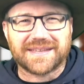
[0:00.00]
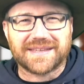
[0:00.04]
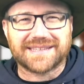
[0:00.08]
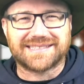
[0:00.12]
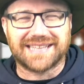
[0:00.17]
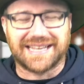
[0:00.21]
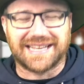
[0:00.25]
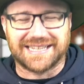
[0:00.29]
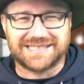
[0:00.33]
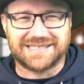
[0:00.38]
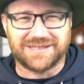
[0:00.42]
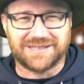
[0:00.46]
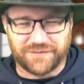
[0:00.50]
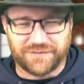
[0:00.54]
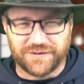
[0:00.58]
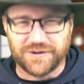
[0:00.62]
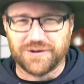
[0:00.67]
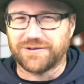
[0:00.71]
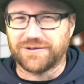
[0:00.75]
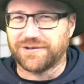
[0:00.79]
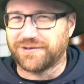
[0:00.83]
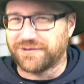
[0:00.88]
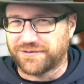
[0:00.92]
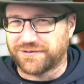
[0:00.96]
so that's the
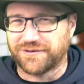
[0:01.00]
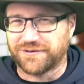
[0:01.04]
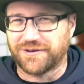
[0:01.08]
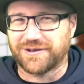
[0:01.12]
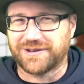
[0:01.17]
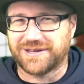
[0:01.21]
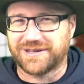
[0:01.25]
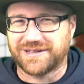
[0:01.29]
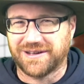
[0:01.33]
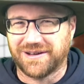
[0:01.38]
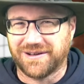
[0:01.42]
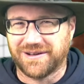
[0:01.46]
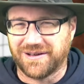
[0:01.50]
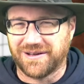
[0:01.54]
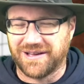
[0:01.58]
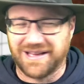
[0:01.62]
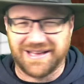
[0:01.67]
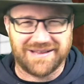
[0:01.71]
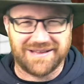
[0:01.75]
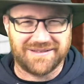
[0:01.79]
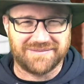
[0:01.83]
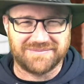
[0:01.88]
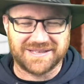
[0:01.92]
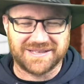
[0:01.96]
Food and Drug
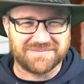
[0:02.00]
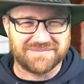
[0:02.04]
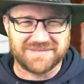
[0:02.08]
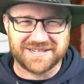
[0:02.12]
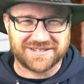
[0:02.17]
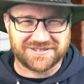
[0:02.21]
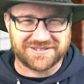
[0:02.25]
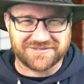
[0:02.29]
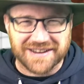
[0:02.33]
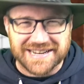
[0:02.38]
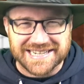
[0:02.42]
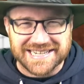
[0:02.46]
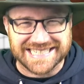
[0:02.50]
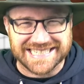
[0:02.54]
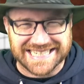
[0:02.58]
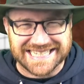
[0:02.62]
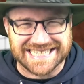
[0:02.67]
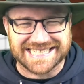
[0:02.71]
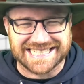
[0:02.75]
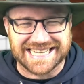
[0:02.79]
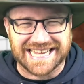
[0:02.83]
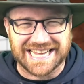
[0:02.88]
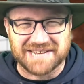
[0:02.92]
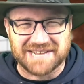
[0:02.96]
Administration,
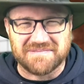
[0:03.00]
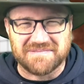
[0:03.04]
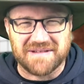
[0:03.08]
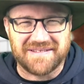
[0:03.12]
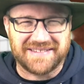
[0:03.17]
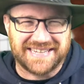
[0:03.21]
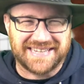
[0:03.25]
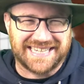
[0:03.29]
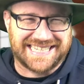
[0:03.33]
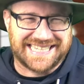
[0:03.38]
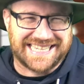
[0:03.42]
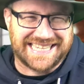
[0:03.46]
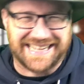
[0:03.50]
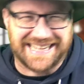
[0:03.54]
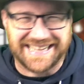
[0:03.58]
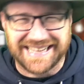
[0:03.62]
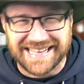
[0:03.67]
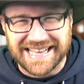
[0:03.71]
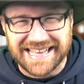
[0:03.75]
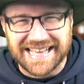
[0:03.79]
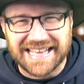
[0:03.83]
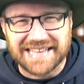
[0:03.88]
isn't it, in America?